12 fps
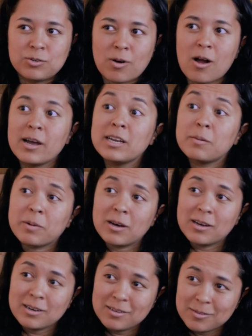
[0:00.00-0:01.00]
drawing
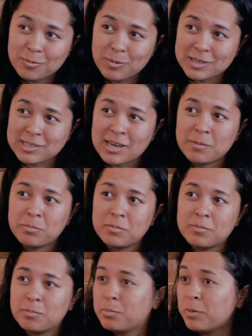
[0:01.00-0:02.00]
upon what's
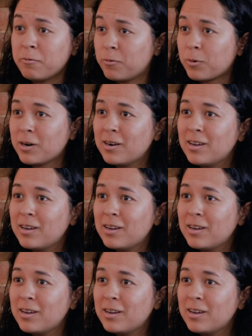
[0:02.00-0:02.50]
come before.